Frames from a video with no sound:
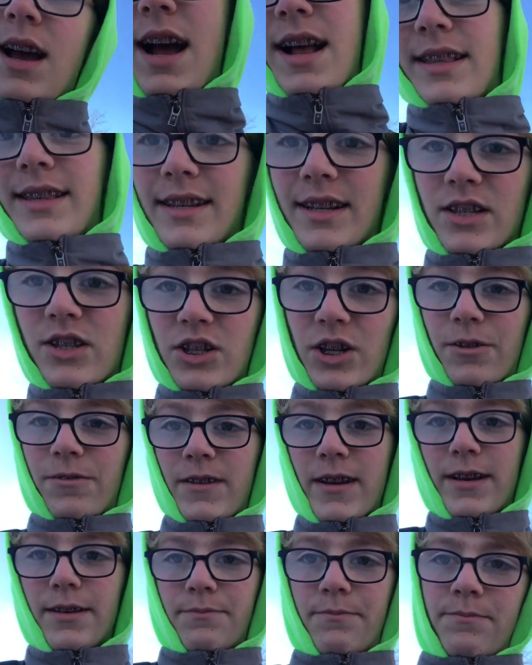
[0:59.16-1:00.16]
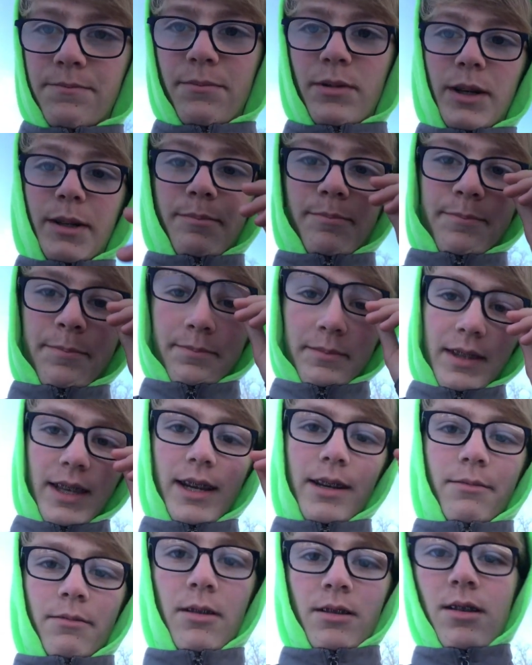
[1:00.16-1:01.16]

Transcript: I did a survey, but yeah,